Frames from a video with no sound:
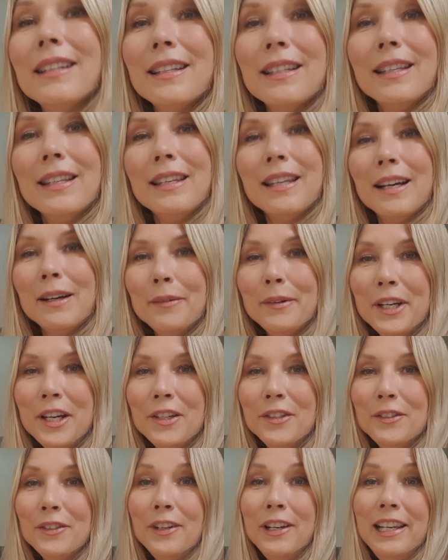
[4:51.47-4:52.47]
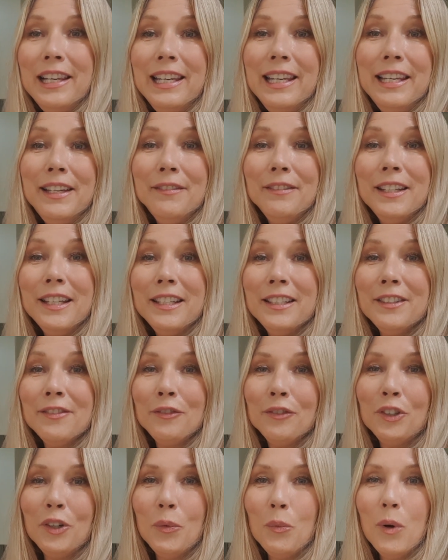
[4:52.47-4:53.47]
Now we're going to leave this
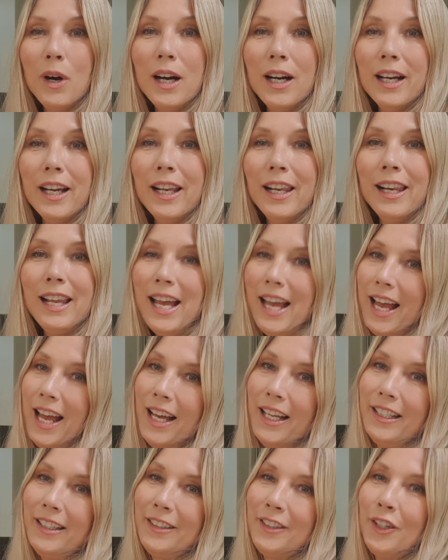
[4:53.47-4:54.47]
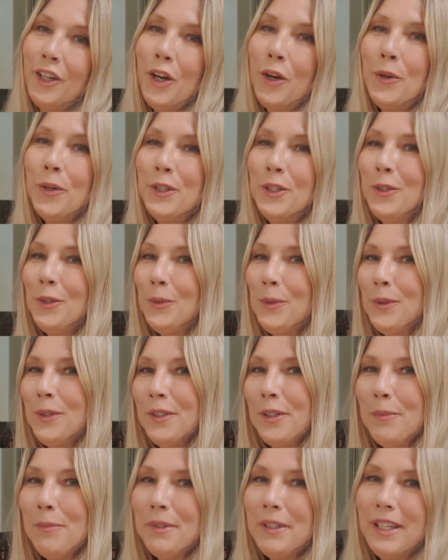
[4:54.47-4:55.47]
for a while and go and do
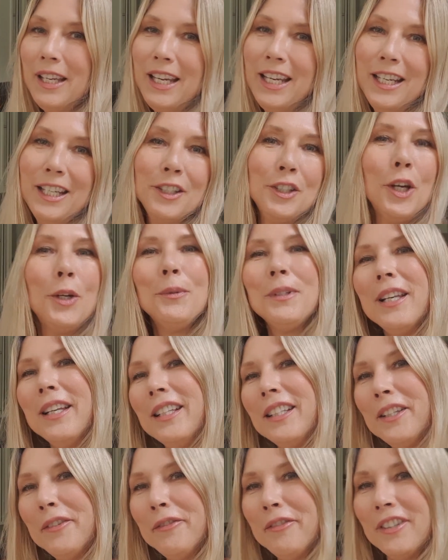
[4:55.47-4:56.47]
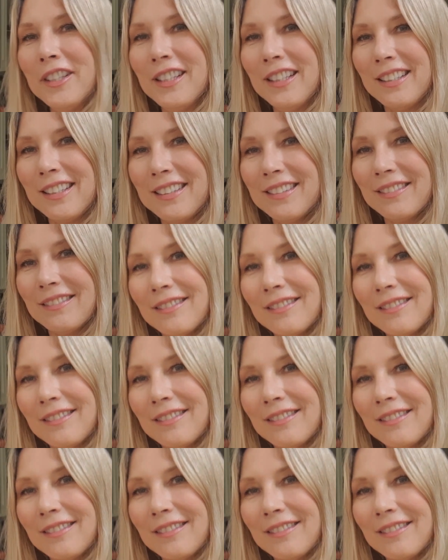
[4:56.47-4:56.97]
something totally different.